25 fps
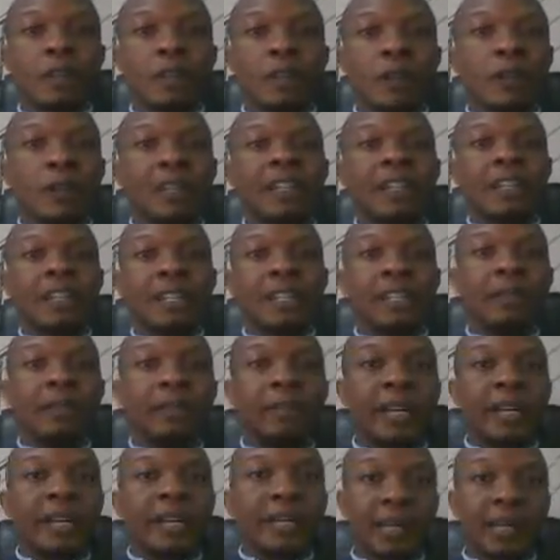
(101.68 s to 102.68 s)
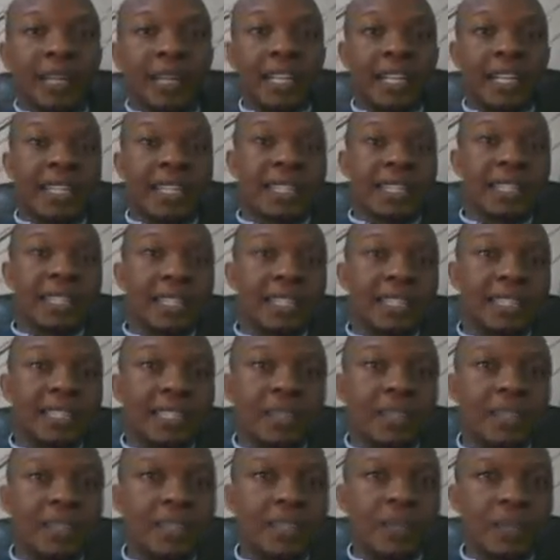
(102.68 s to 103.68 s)
ordinarily by looking at the
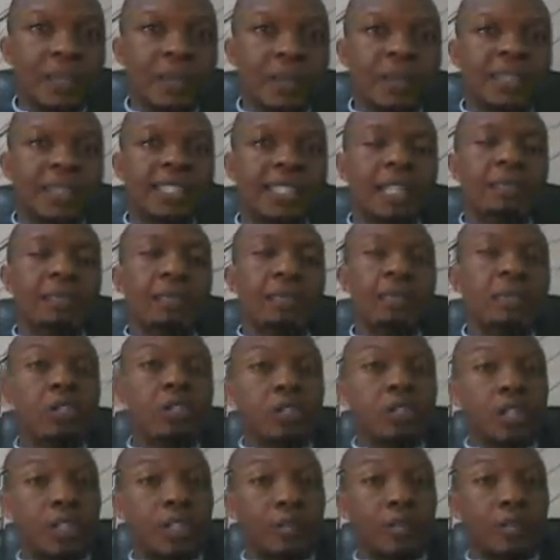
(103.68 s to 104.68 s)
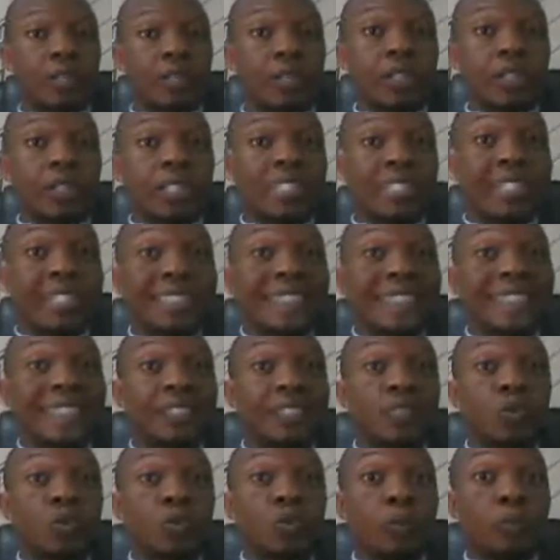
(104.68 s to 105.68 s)
data. You understand? Just because the data
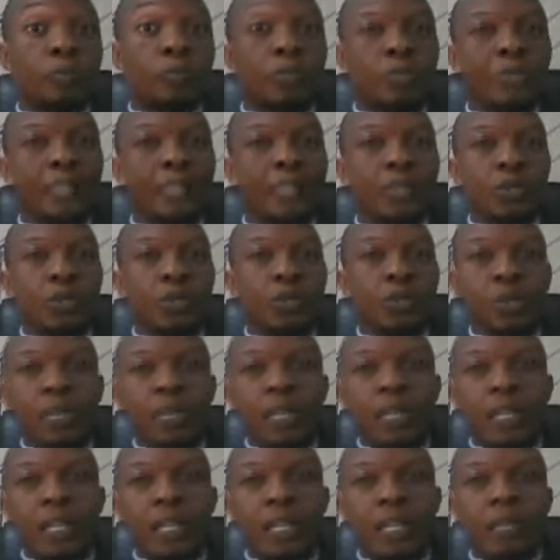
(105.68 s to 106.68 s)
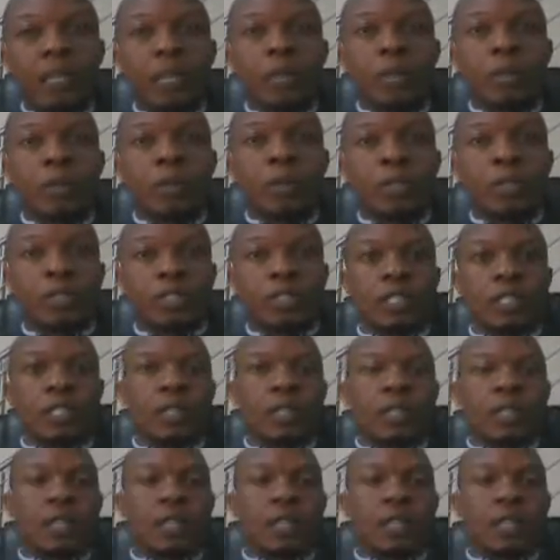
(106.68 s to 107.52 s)
is too big, too enormous.